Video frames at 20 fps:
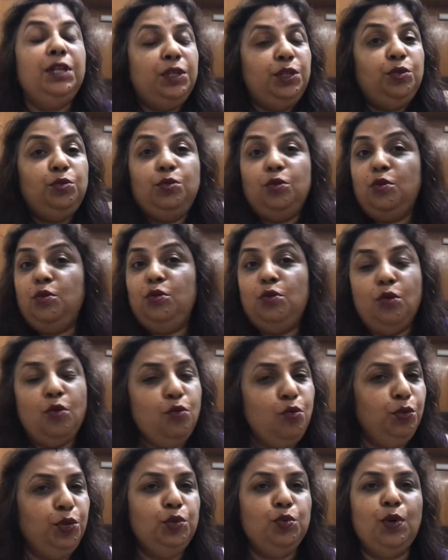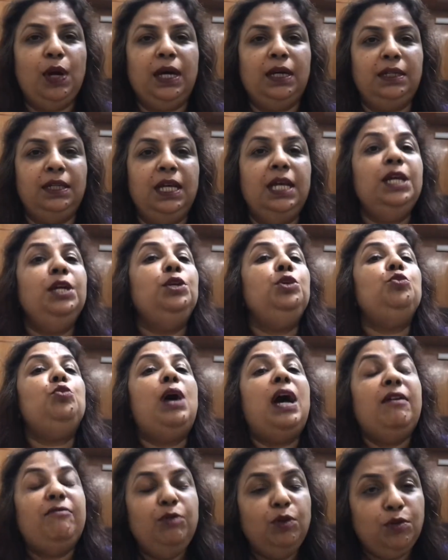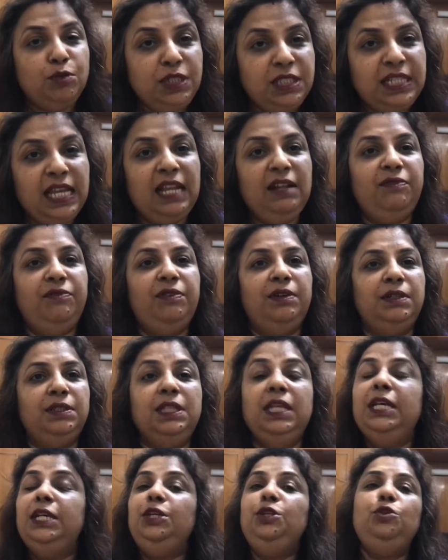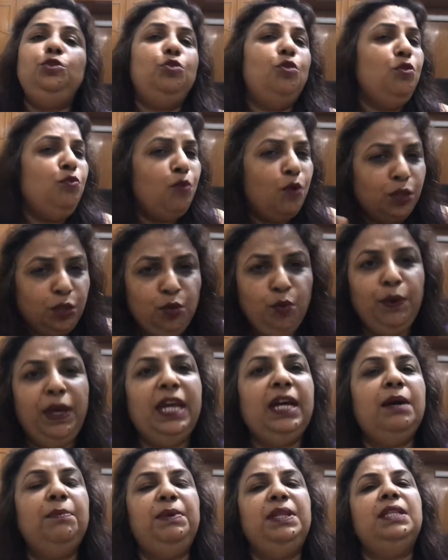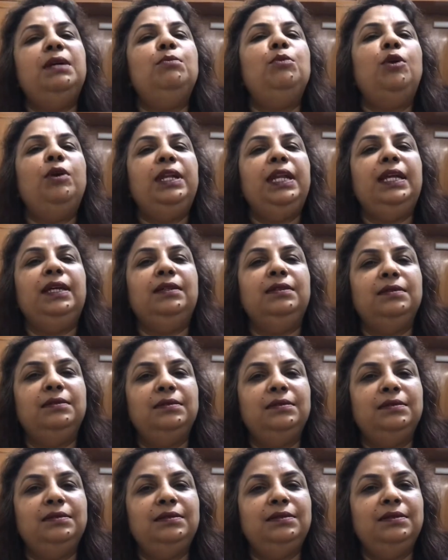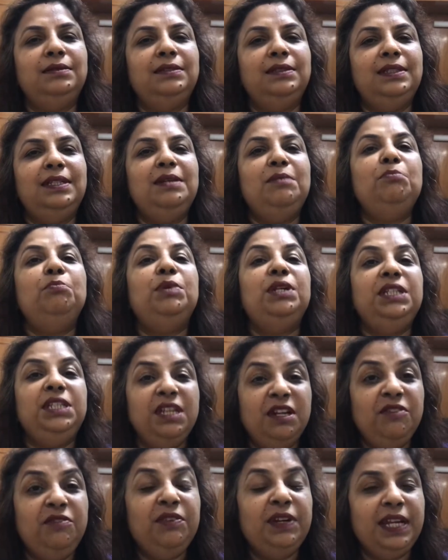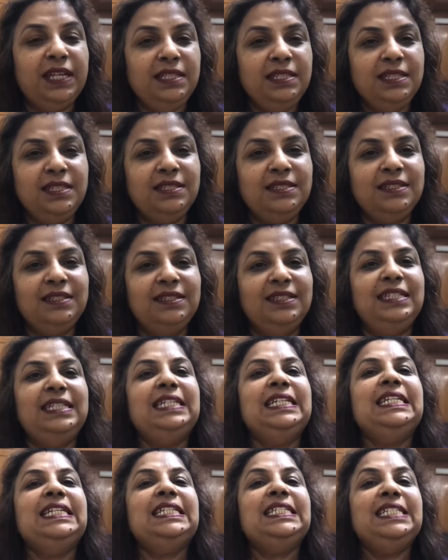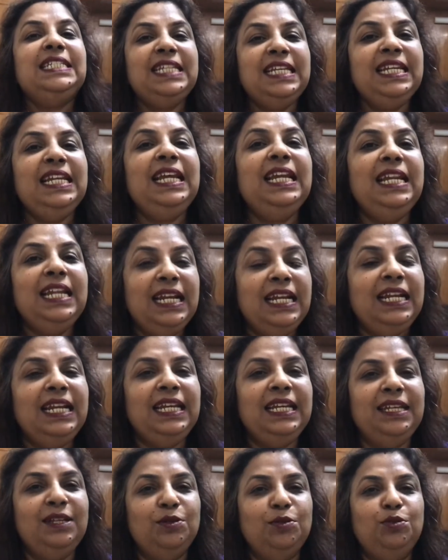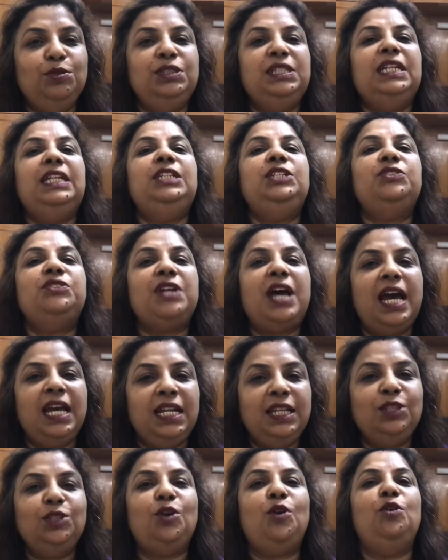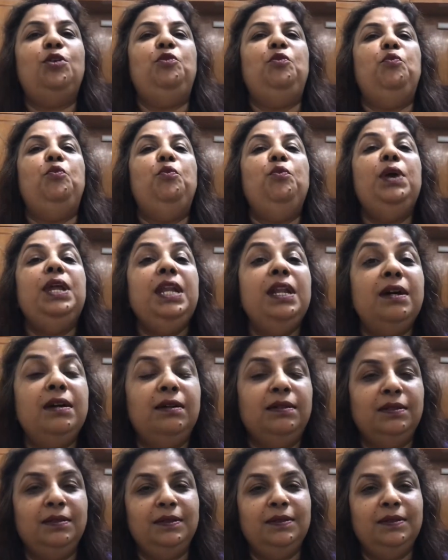You don't know who you are. You have no self-worth. You don't want to wake up in the morning. But dear friends, Siri Lindley, who's a triathlon winner.